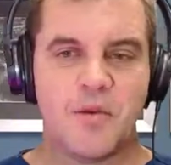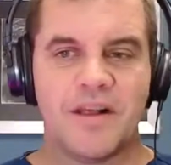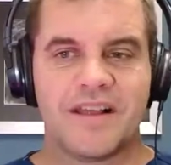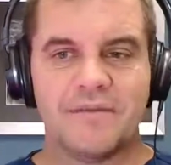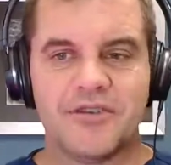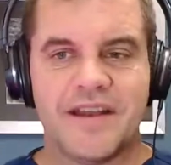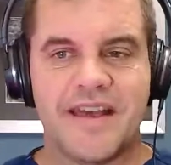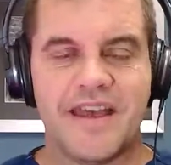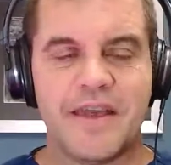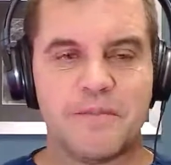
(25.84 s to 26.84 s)
welcome to
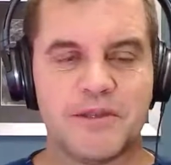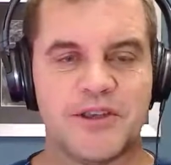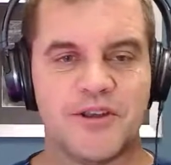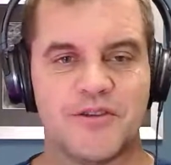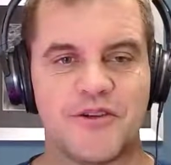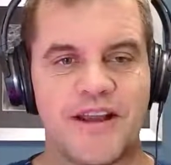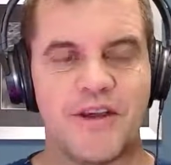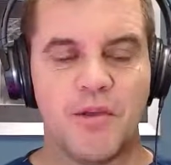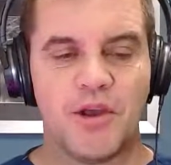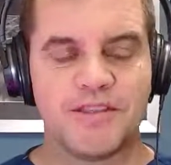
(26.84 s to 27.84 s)
another episode of the
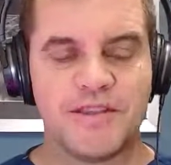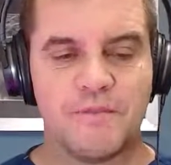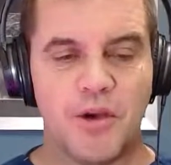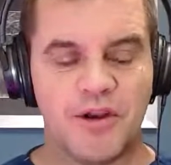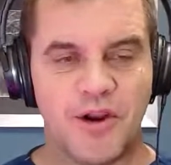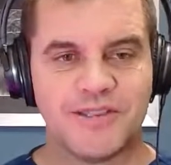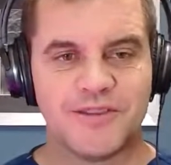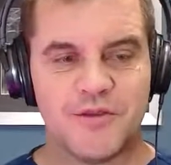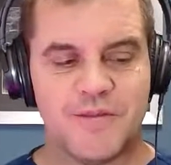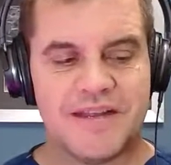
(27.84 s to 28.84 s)
Rhinoplasty
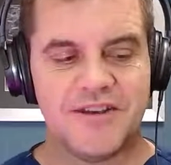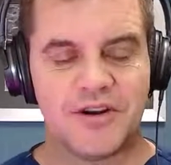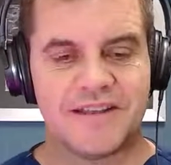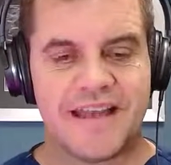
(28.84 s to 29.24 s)
podcast with me, Dr.